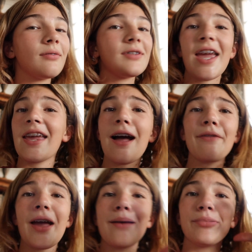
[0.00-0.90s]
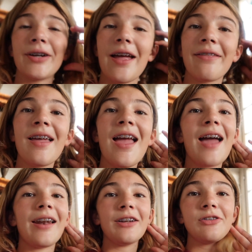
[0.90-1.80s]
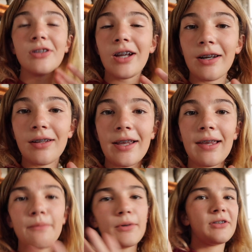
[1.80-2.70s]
take out that breath. And I actually kind of like it when